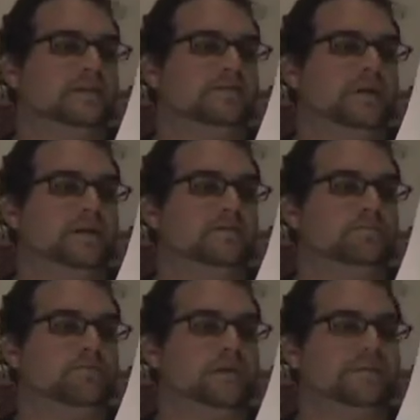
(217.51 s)
has been
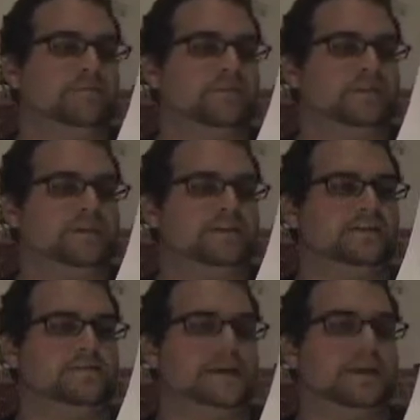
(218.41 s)
presented
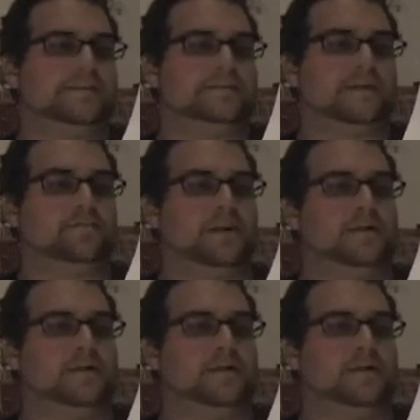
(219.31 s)
to me as a separate